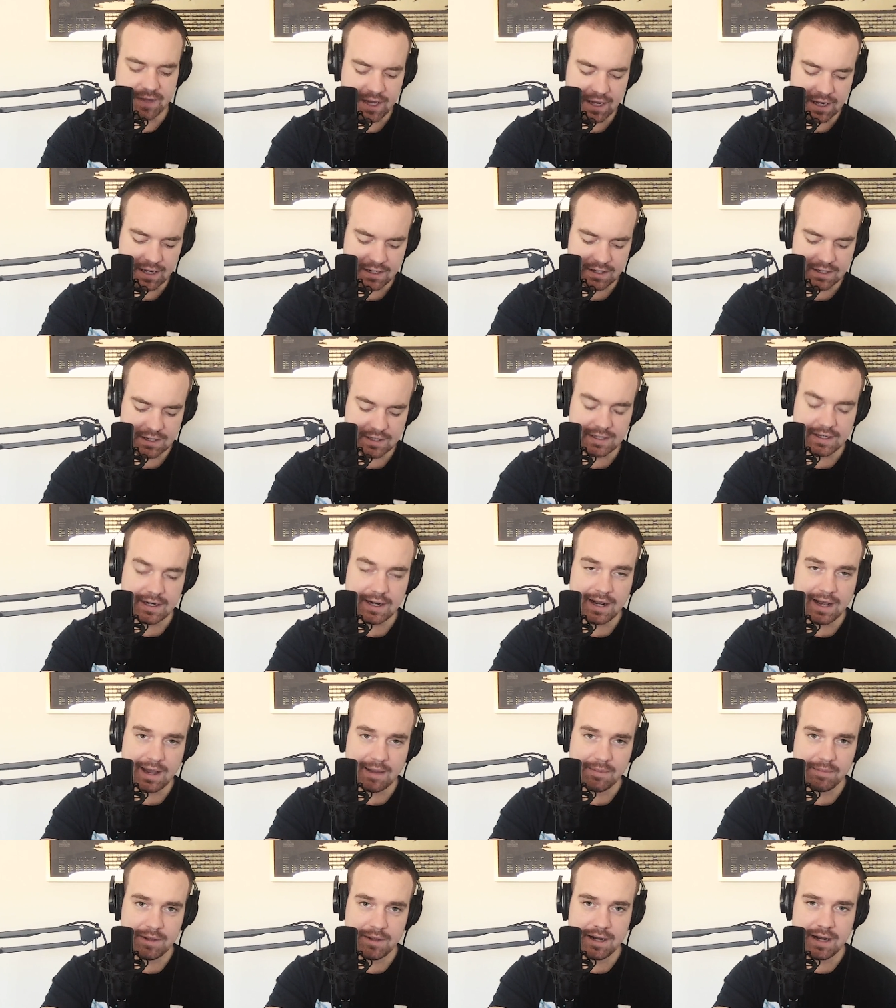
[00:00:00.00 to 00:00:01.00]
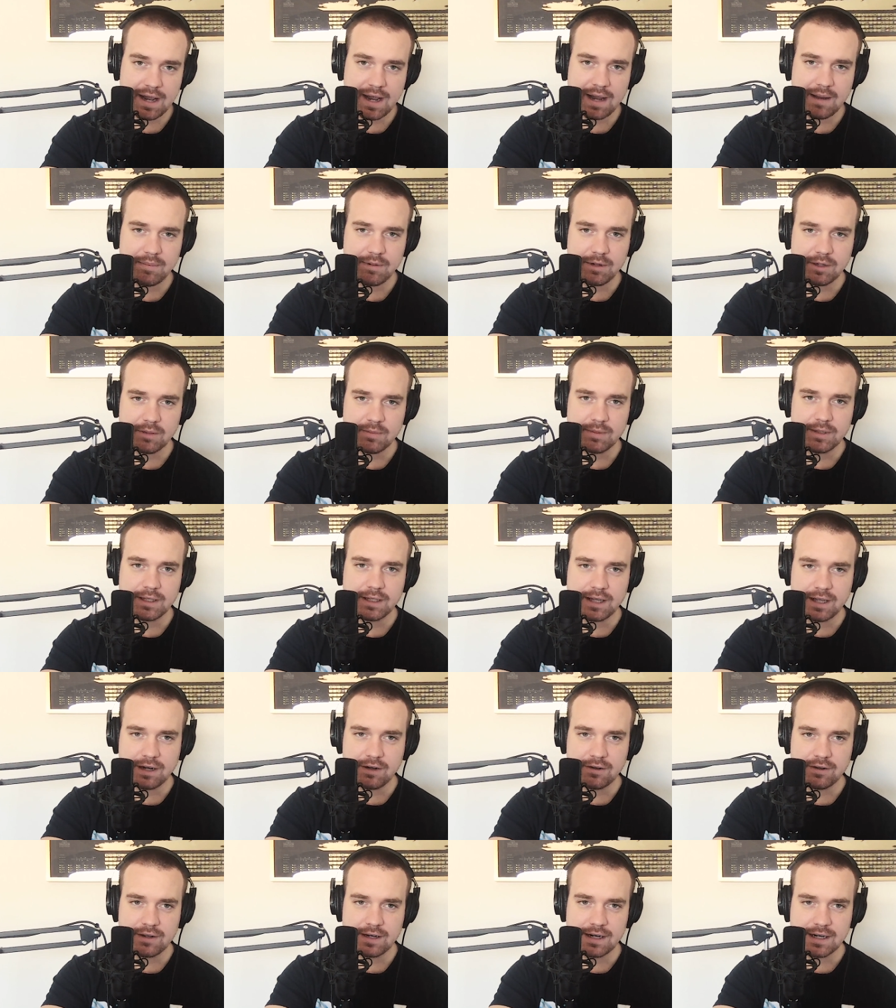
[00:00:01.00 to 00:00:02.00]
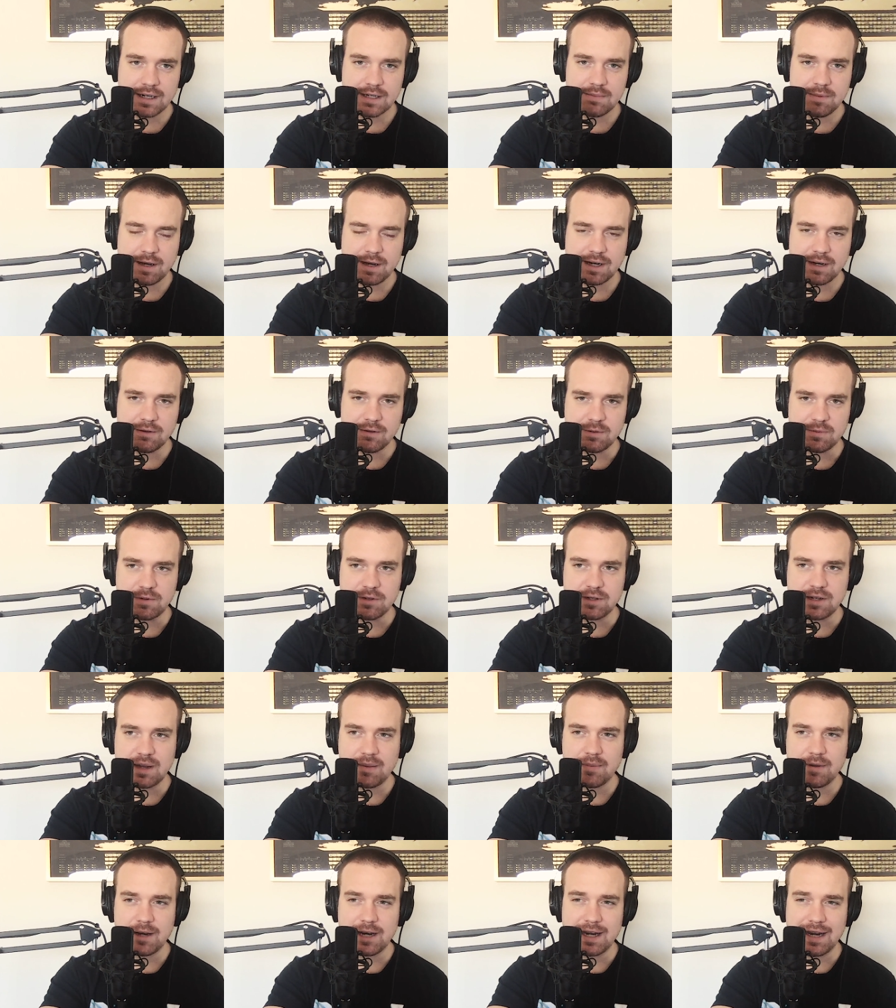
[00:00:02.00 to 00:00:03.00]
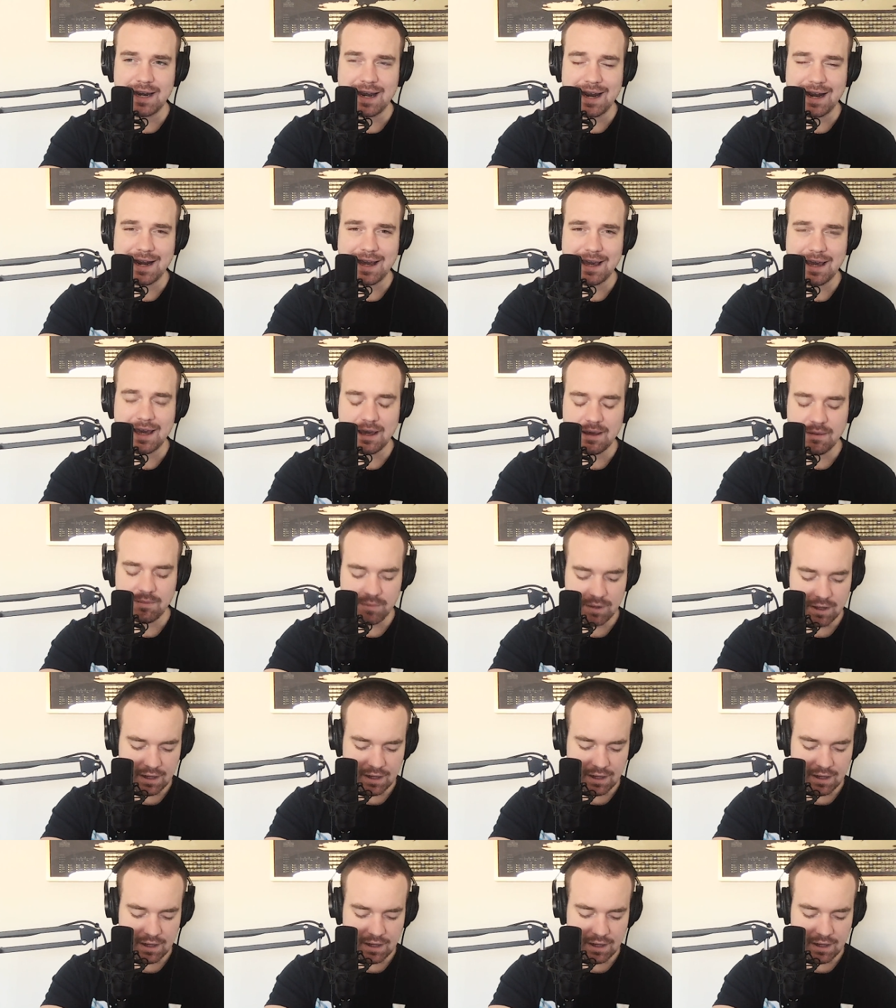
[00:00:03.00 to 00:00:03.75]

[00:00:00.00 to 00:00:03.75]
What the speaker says: And it did happen. It happened a little bit later than expected. It was supposed to happen at 9 a.m.